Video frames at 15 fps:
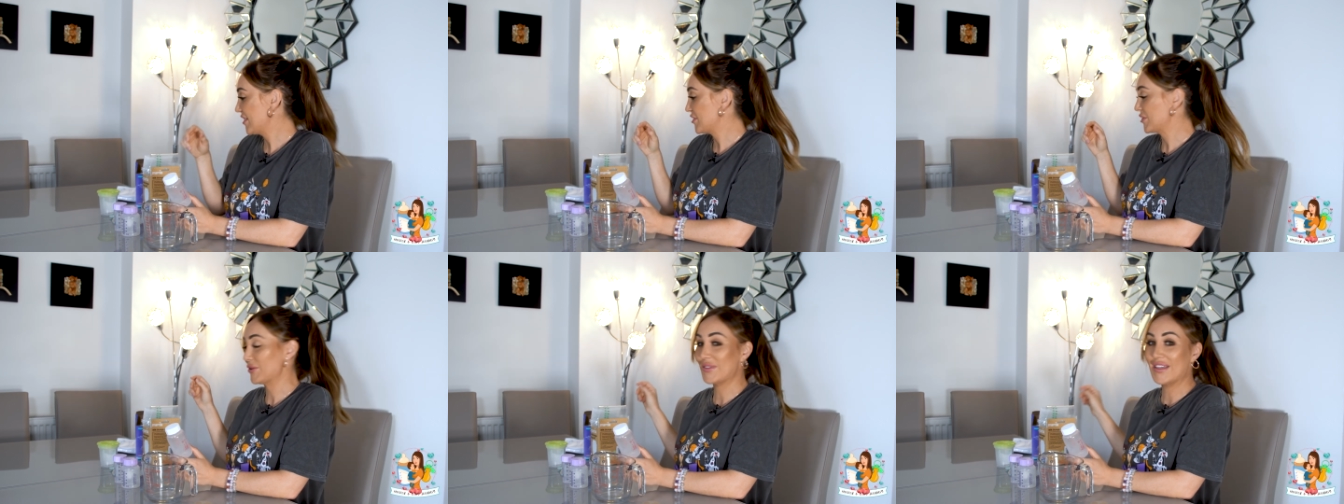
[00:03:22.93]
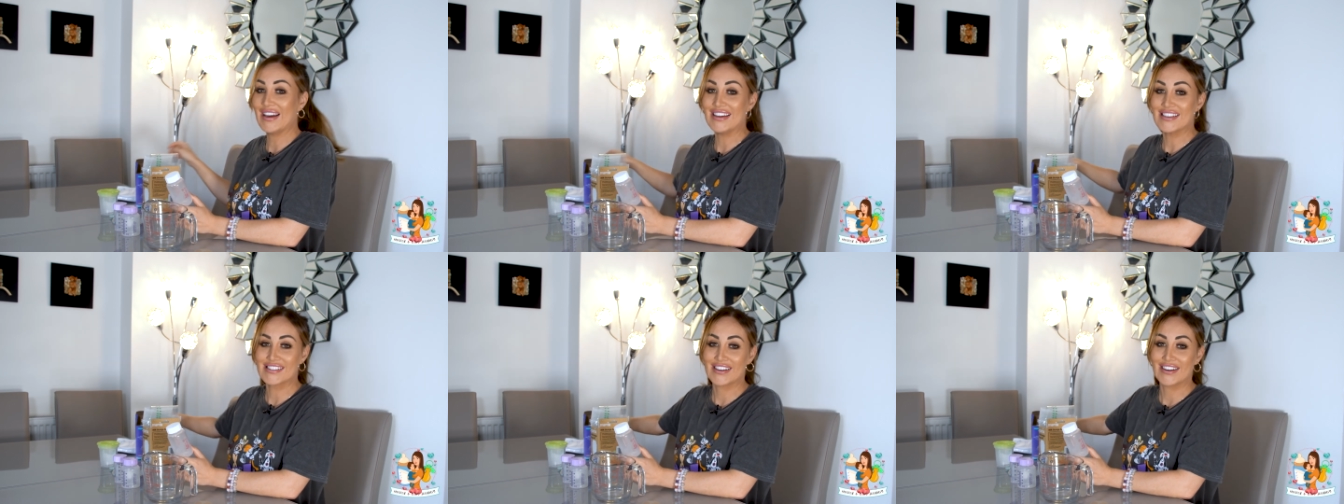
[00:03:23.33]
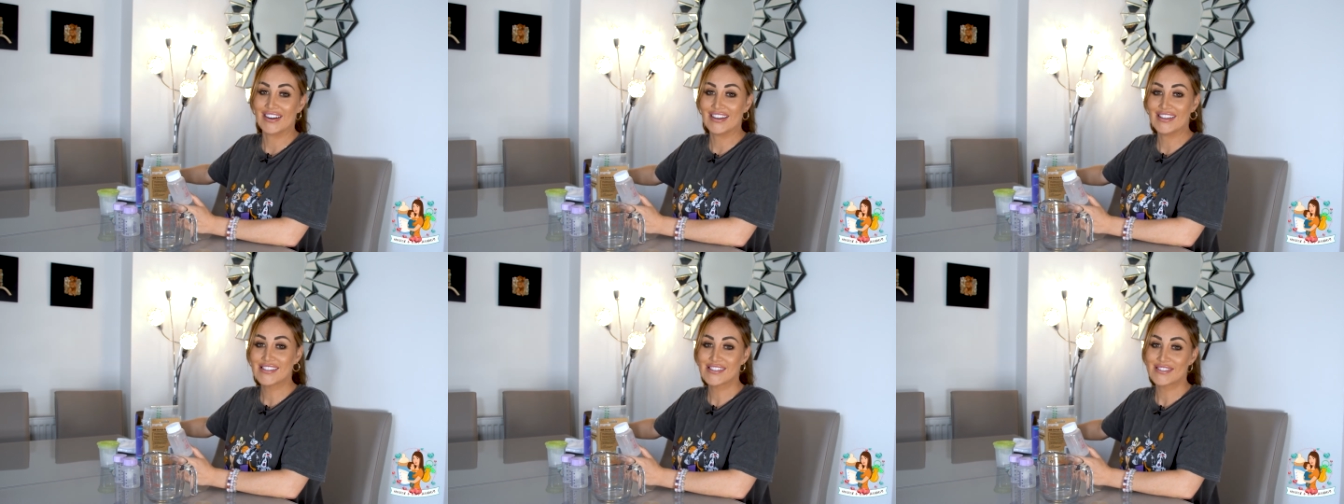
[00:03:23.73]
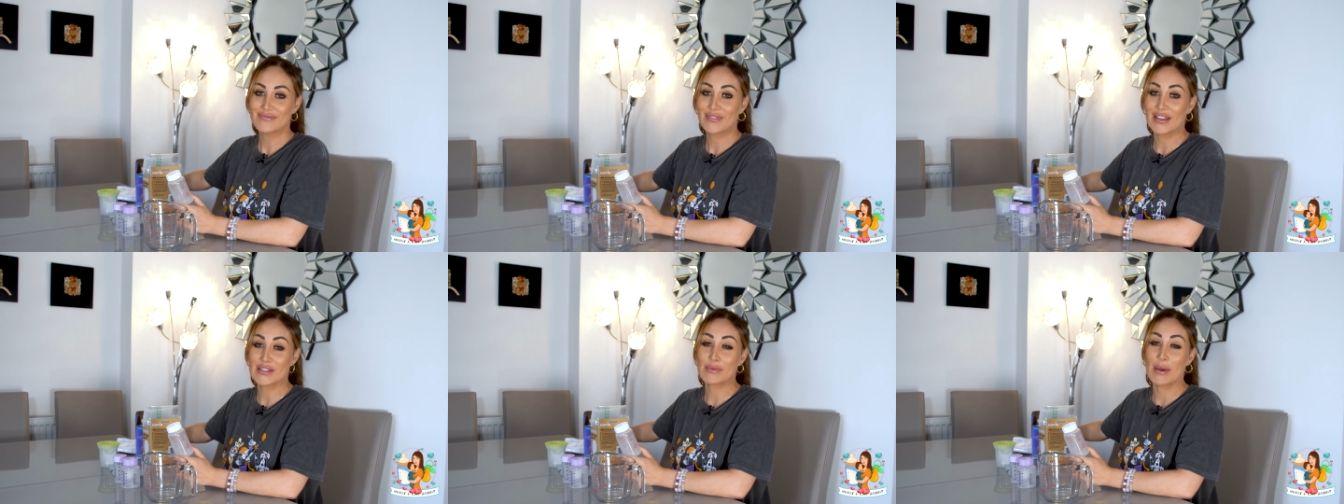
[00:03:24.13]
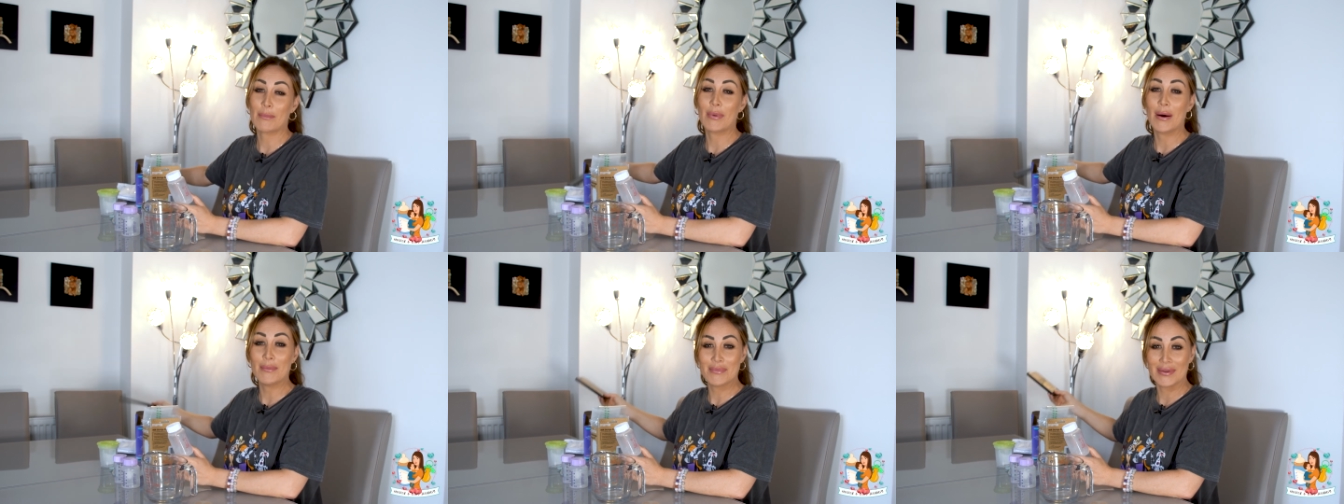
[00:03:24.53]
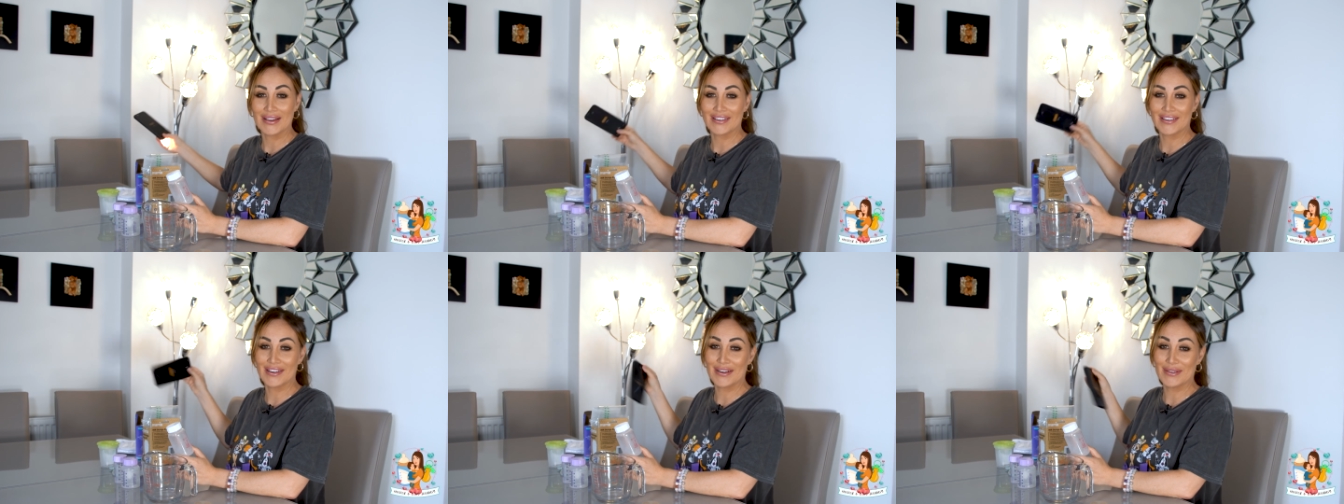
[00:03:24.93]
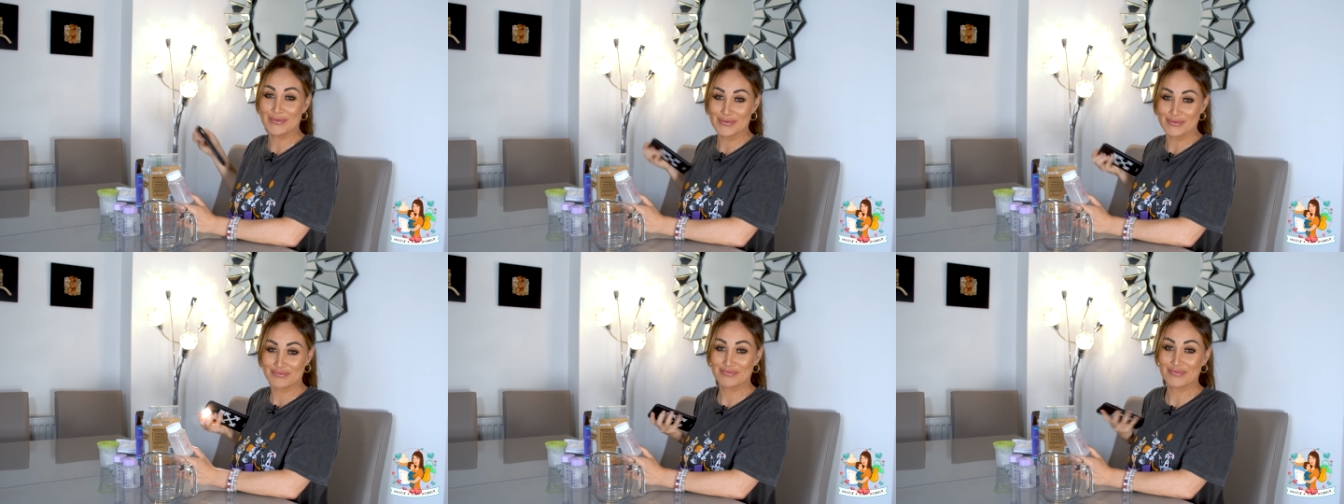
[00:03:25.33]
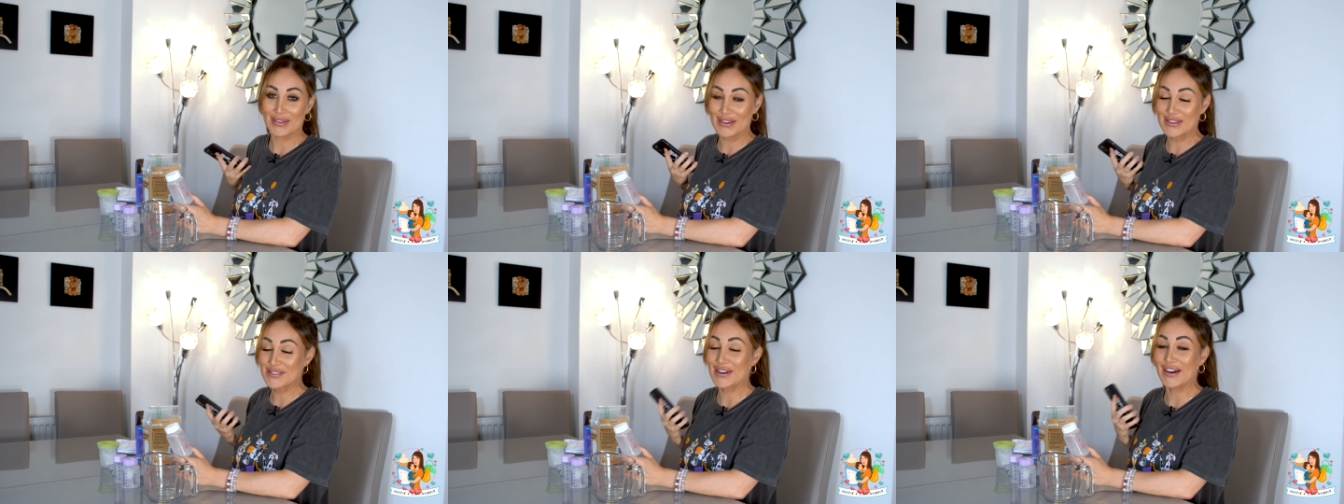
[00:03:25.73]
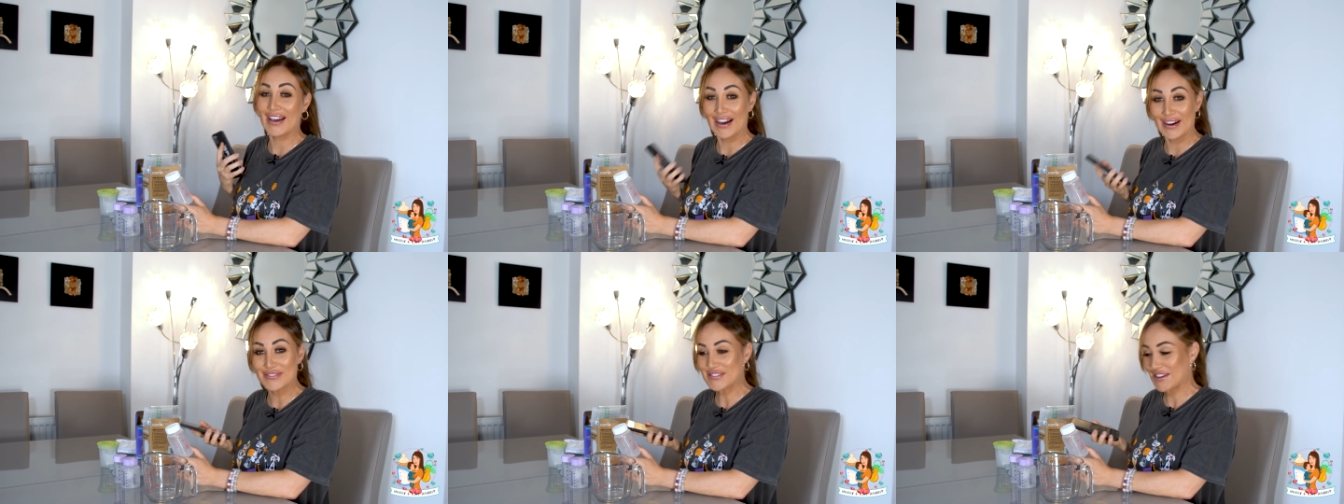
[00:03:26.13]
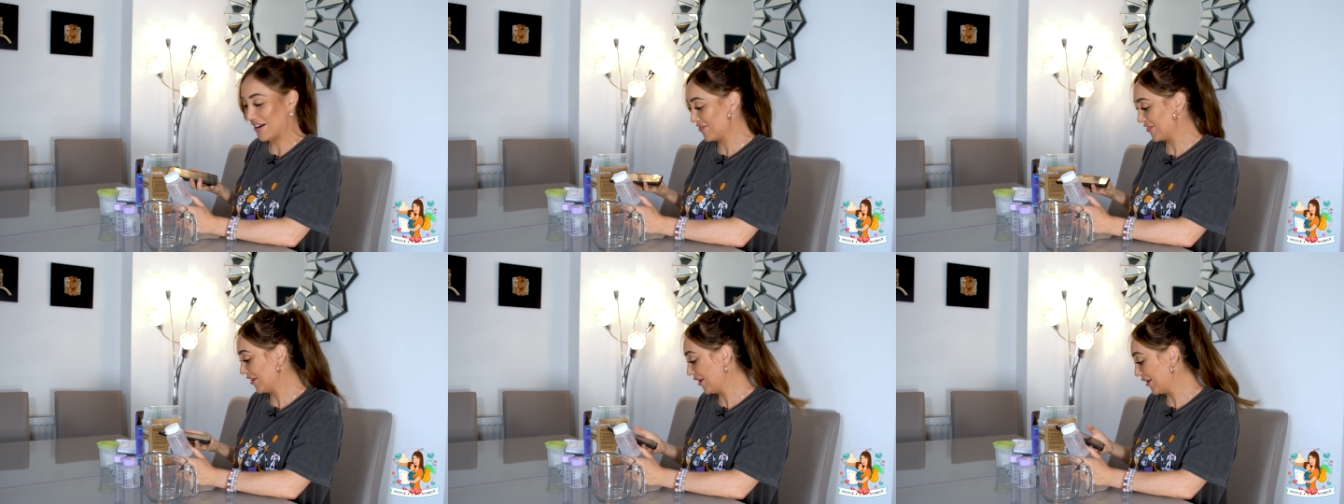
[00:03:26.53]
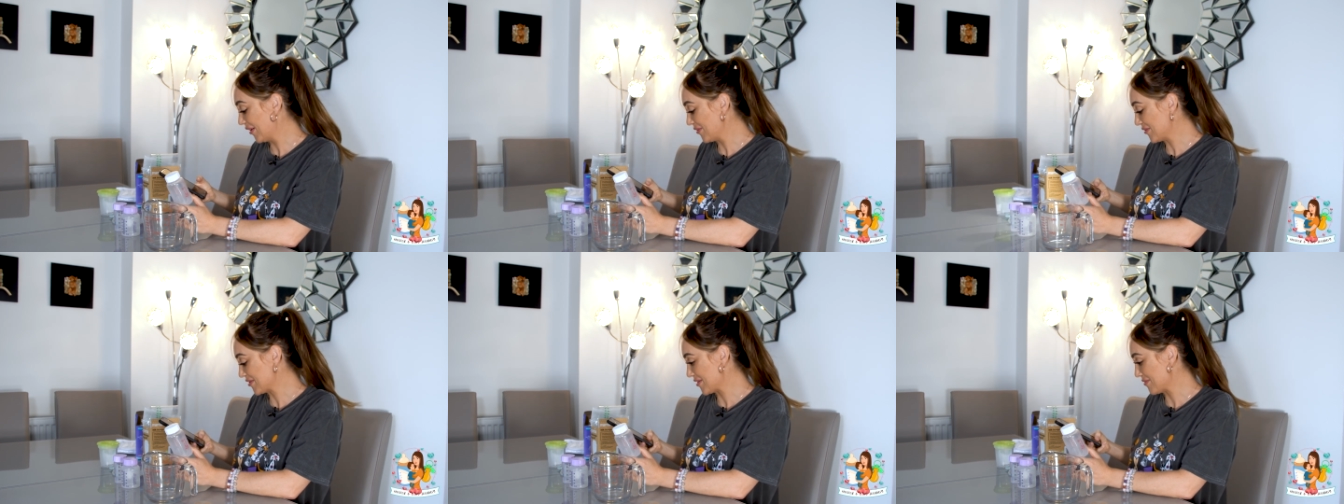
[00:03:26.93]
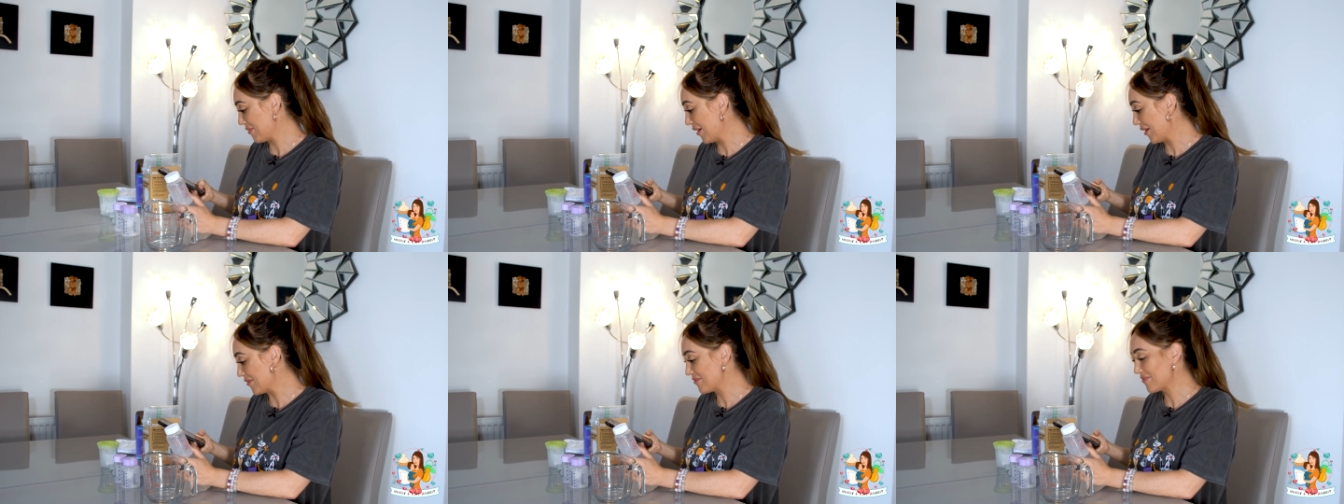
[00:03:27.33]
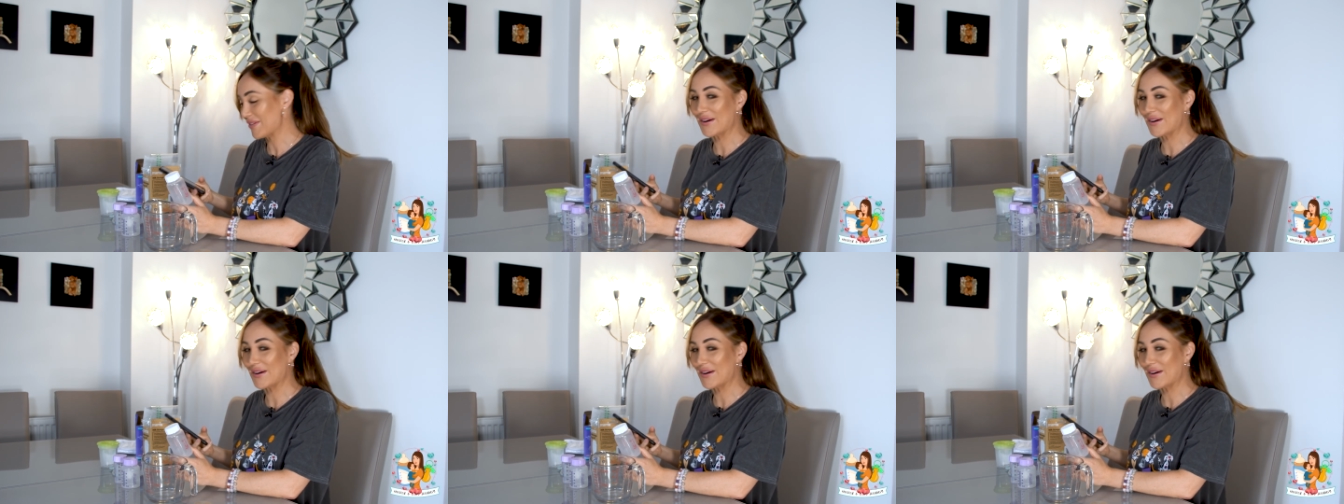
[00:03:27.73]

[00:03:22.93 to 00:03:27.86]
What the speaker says: you know what that is, guys? That's my pumping alarm, because I have to have alarms to pump.